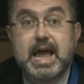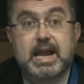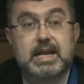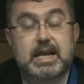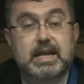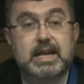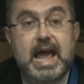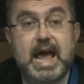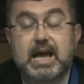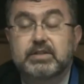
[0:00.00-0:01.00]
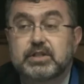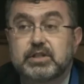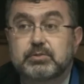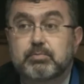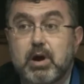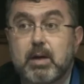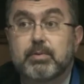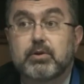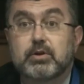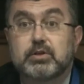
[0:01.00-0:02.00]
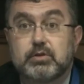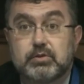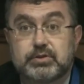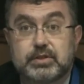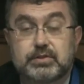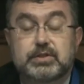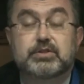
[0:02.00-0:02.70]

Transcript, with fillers: and it has its proper uses.